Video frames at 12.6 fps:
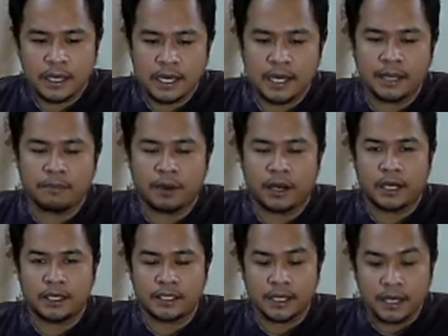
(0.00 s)
and
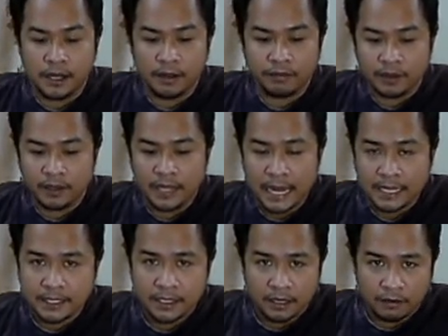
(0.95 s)
parts of
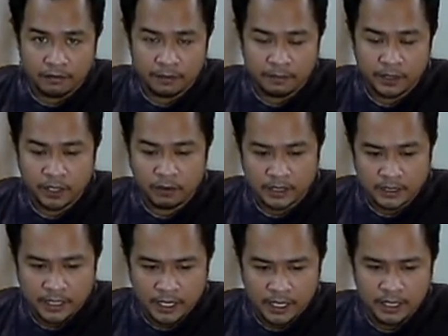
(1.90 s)
Alaska from the
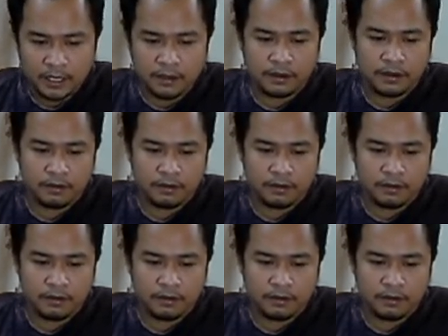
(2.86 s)
USA.